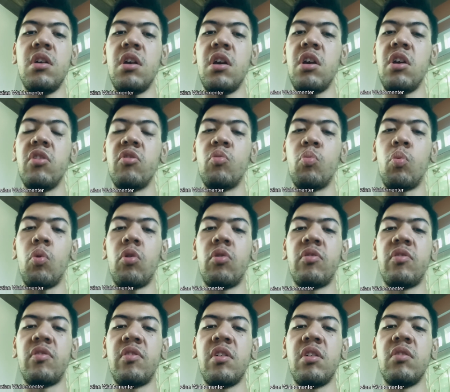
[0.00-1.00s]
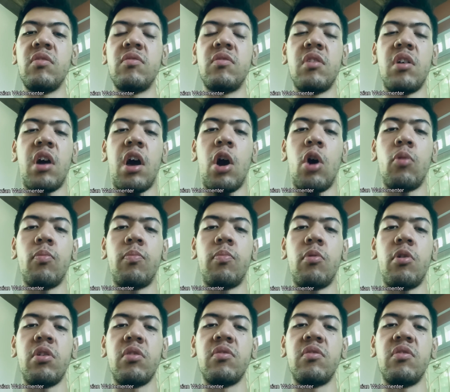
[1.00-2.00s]
is things the
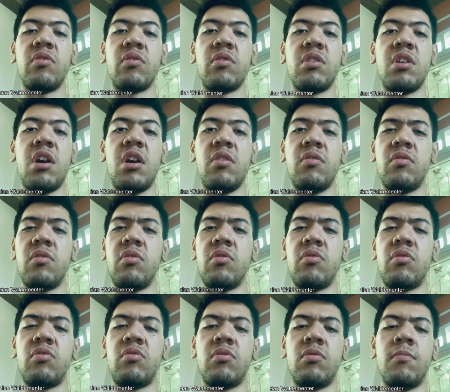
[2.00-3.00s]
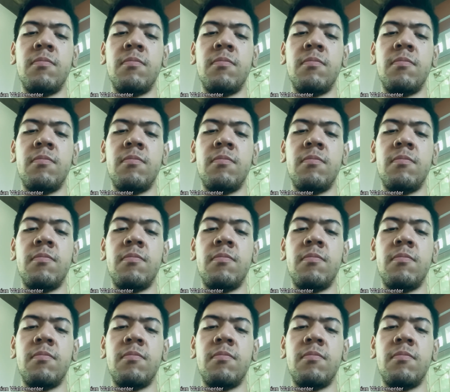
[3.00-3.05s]
outbreak the cases